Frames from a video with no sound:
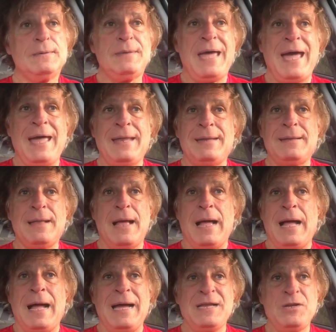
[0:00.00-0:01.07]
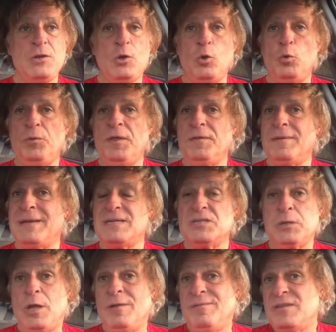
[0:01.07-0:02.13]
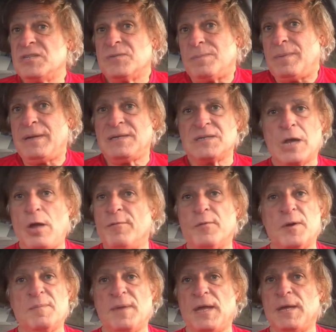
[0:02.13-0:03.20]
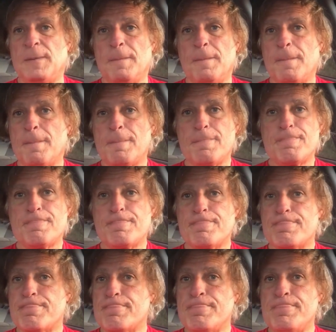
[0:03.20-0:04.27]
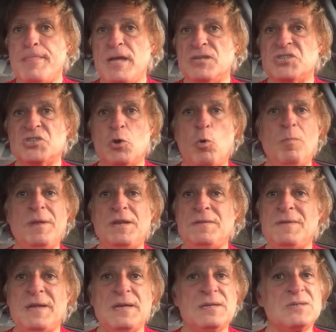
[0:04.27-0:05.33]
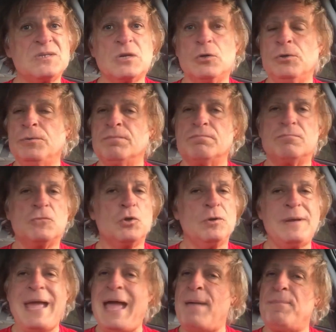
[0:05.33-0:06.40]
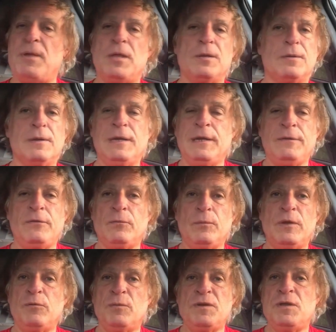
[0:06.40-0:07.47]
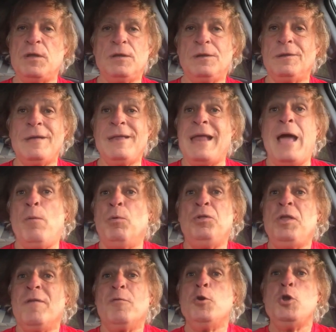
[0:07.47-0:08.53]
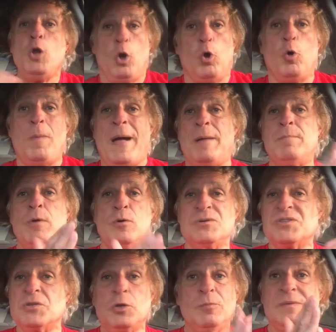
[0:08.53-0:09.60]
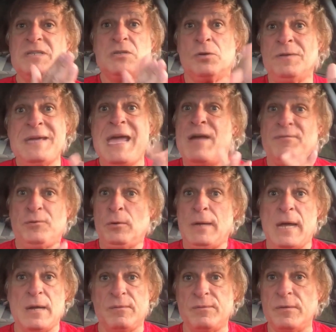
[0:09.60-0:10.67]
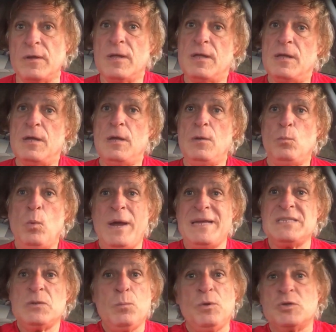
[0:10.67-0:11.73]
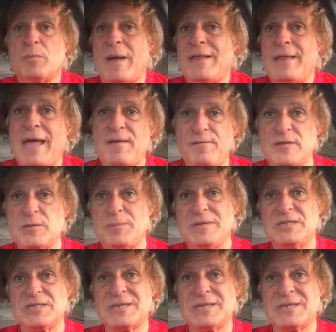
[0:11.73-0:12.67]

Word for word: that I know that his love is is covering me. There's so many things could could happen. It's it's and I will never know about most of them until the afterlife ways in which my life has been